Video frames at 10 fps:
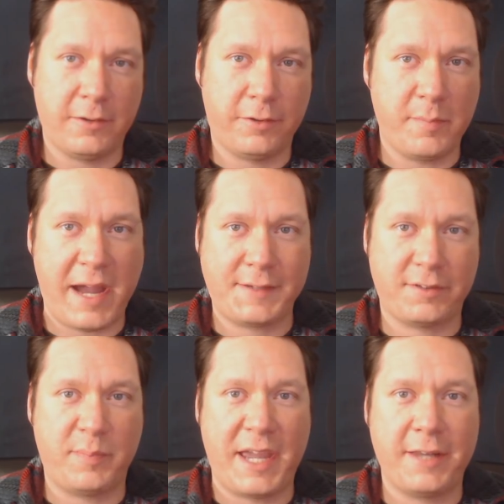the old
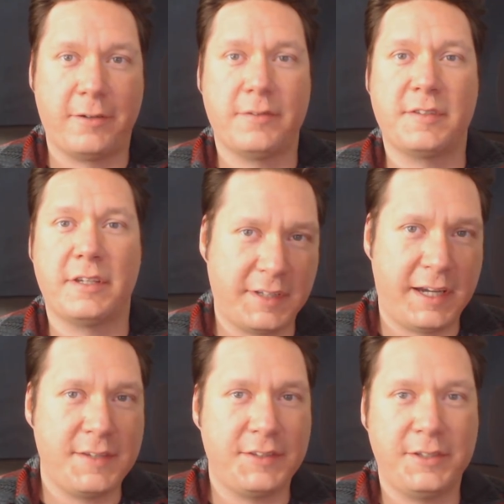master painters, those
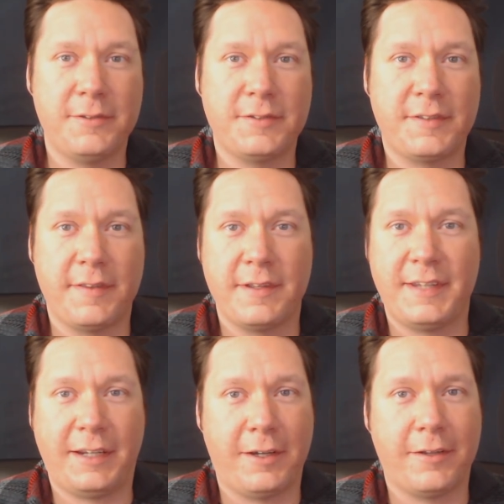guys used the
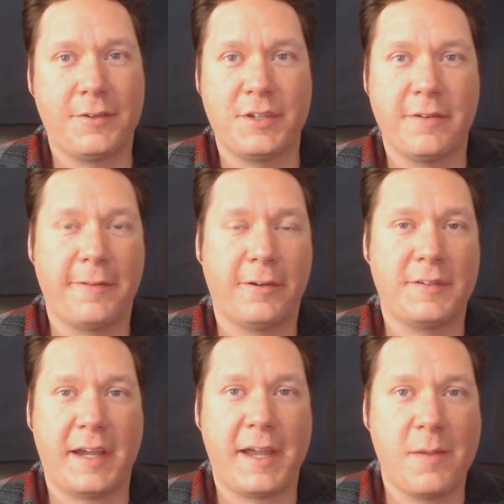technology of their
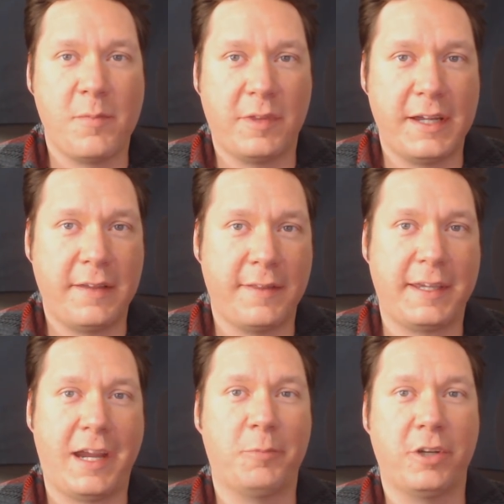time, like the
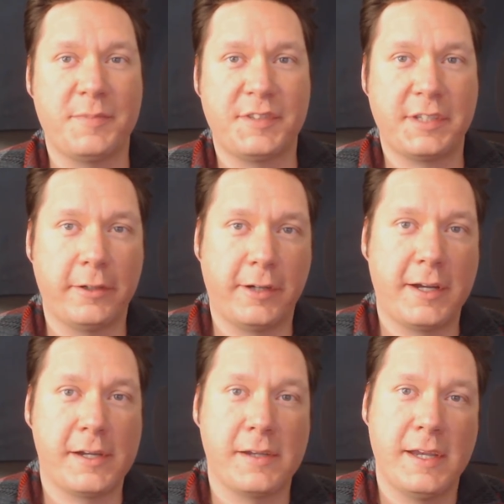Camera
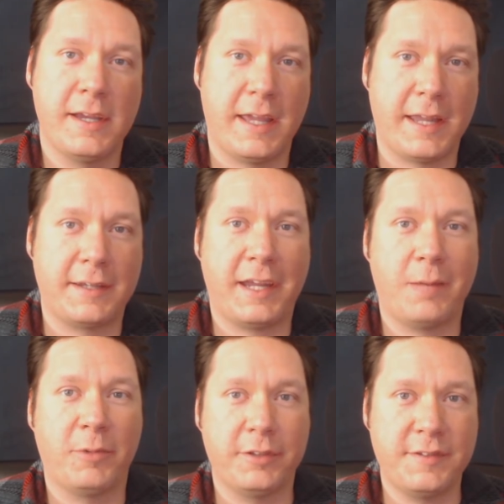Obscura and
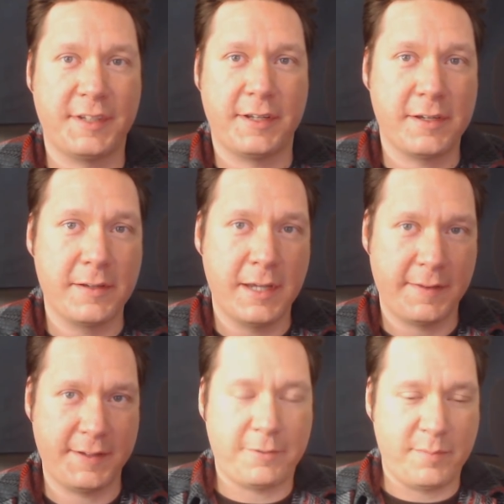Camera Lucida.
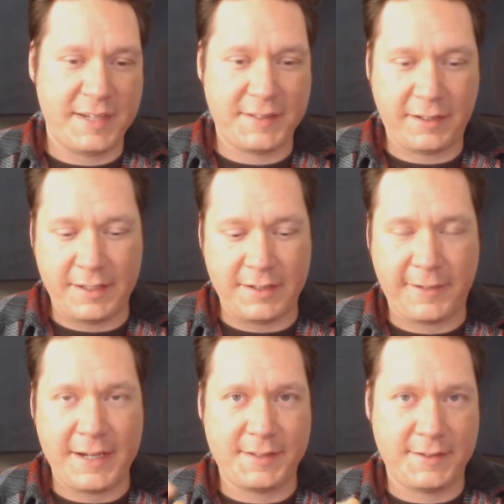These were basically
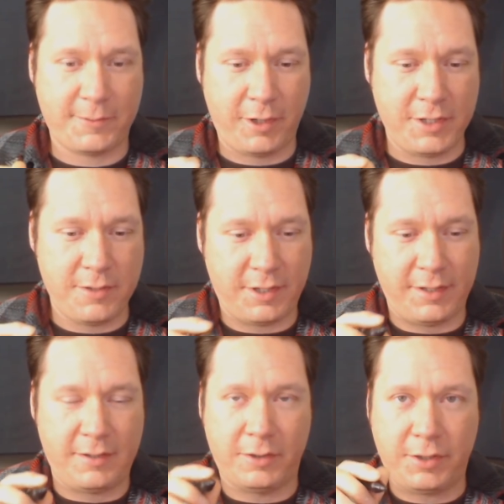devices where you
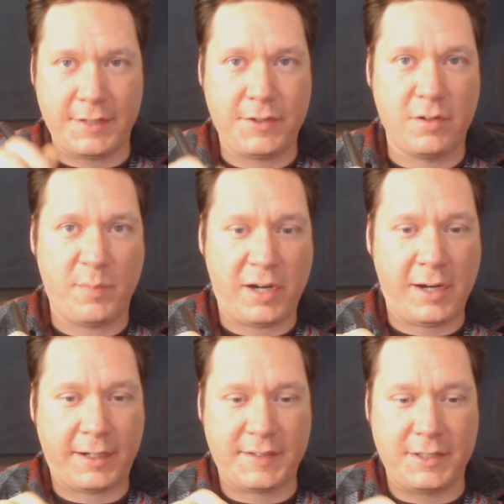could look into a
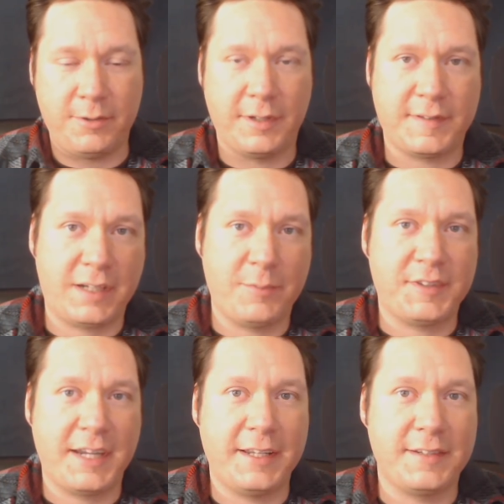box and you could
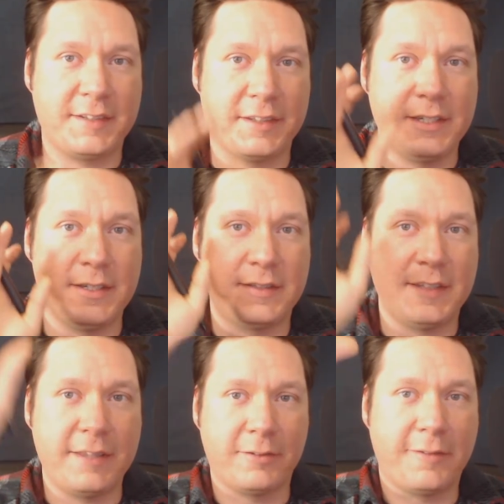simultaneously
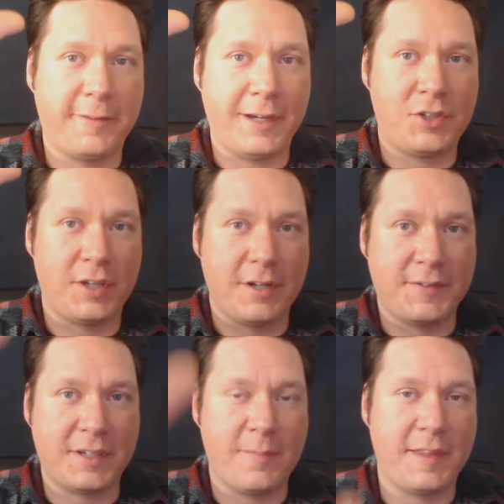see the reflection
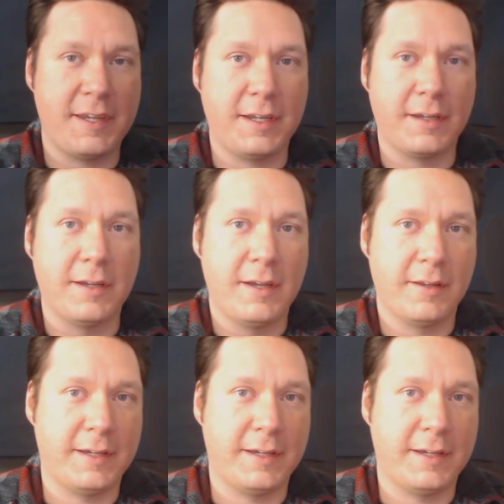of something